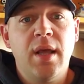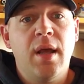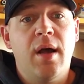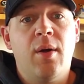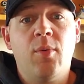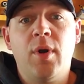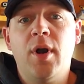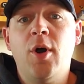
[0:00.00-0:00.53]

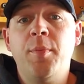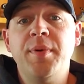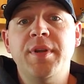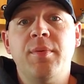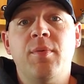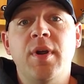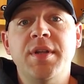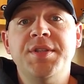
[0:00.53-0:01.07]
We're hoping
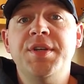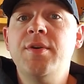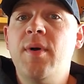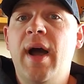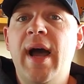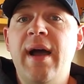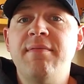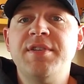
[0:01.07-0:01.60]
to run 2
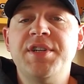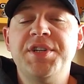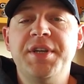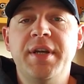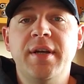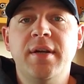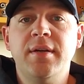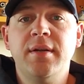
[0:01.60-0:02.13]
hives this
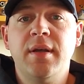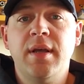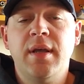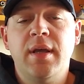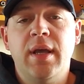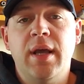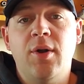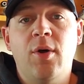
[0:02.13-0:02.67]
year,
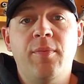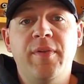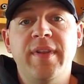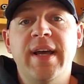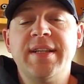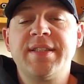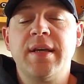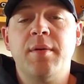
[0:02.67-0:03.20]
and hopefully
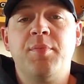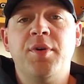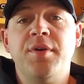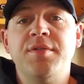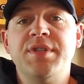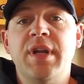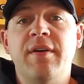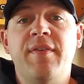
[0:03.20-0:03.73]
that's going to
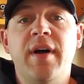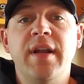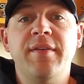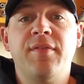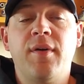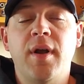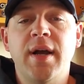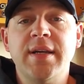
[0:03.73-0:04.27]
produce enough honey
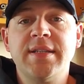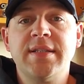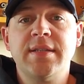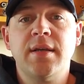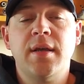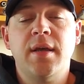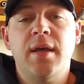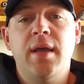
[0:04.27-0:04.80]
for
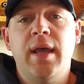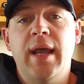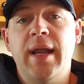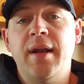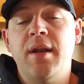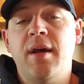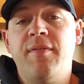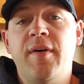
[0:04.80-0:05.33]
us
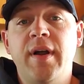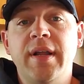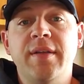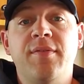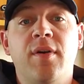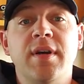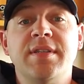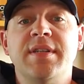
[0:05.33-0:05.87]
and enough honey
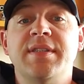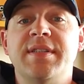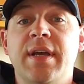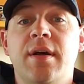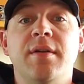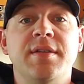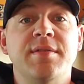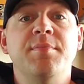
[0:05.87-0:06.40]
for us to
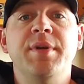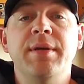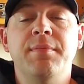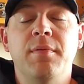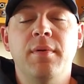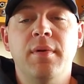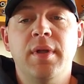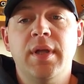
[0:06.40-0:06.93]
sell to some
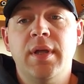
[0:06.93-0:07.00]
people.